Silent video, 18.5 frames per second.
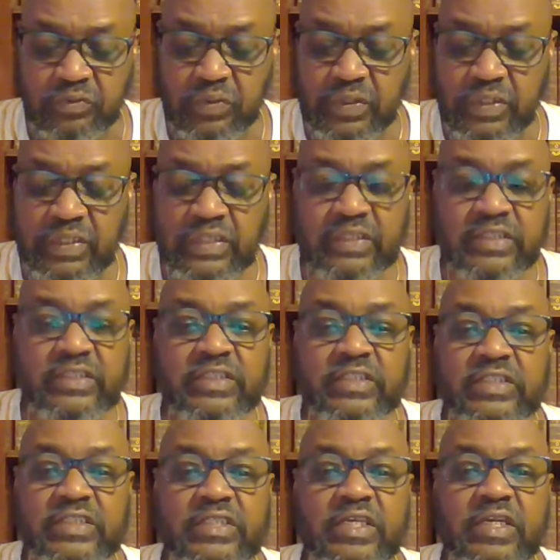We need to
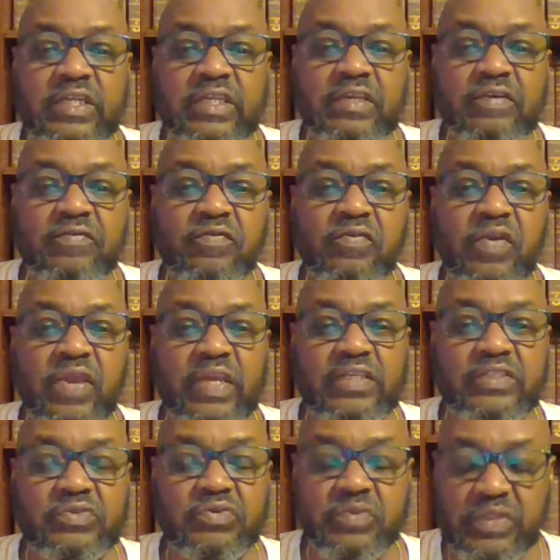study
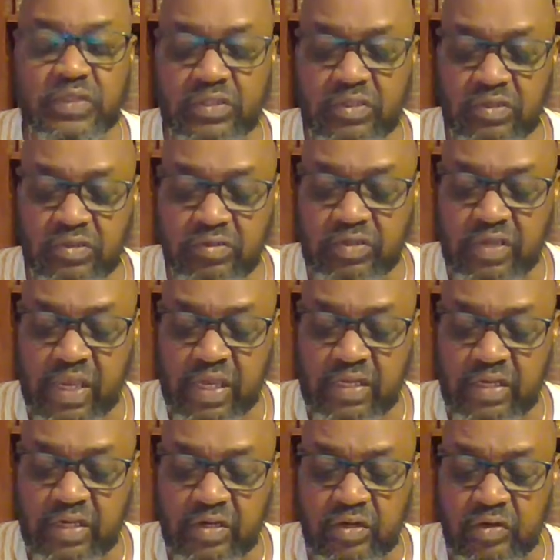afresh. We need to look at
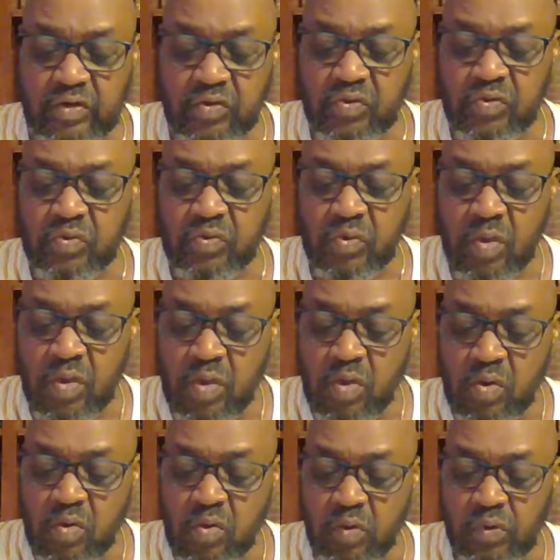it anew,
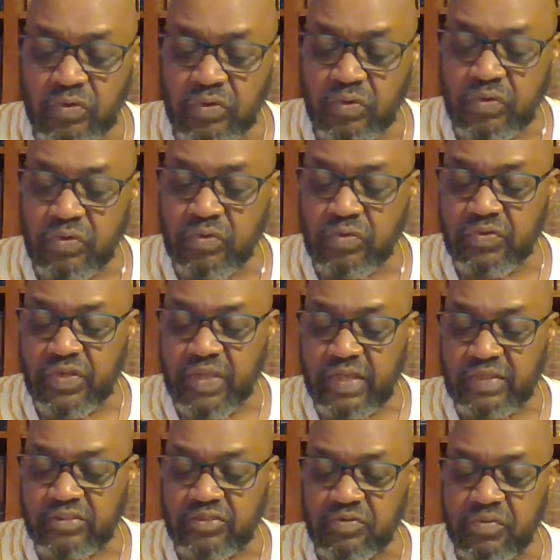what the New
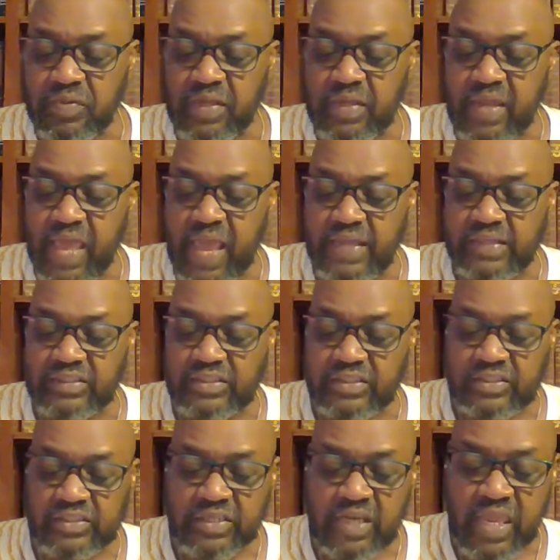Testament has to
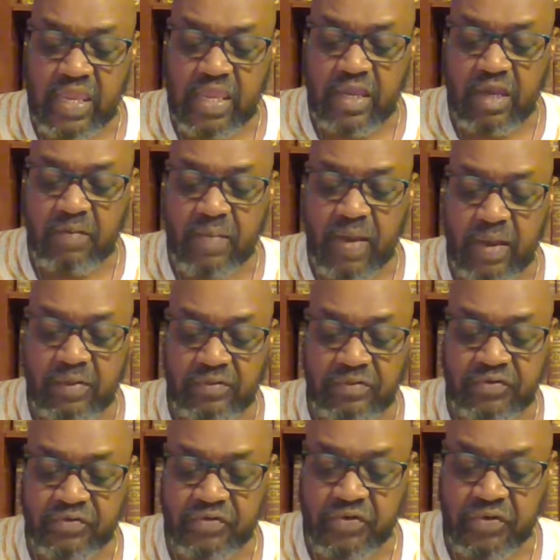say about the
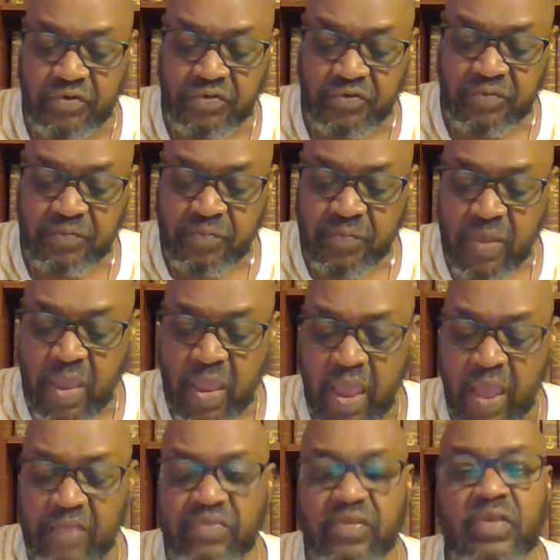church,
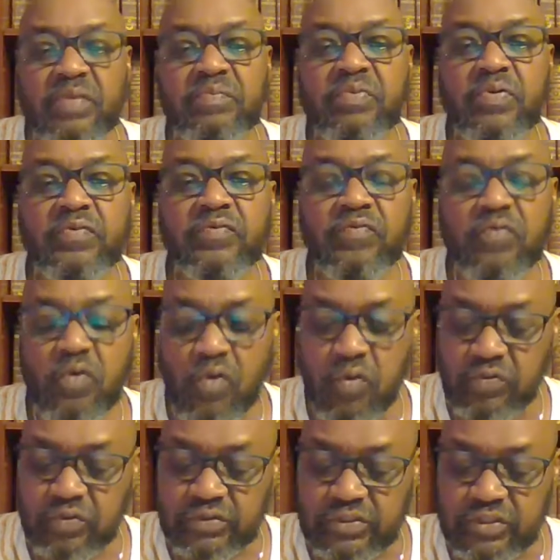and then put
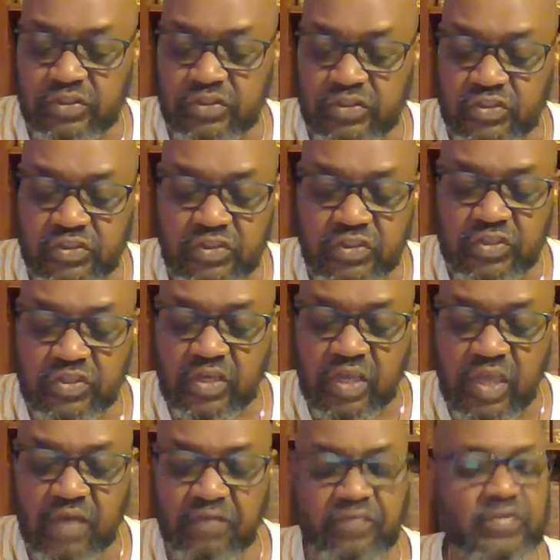forth a sincere
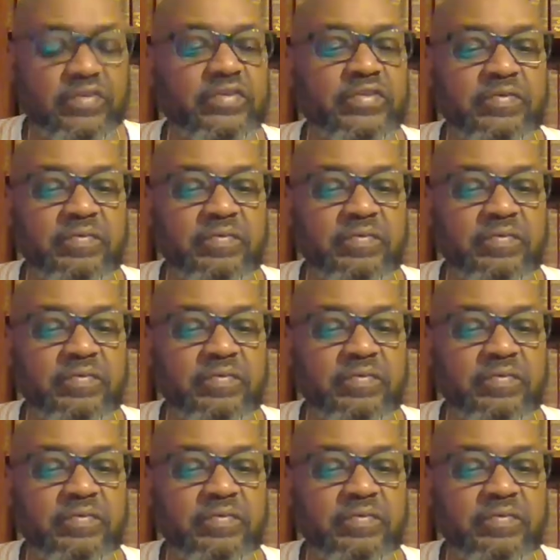effort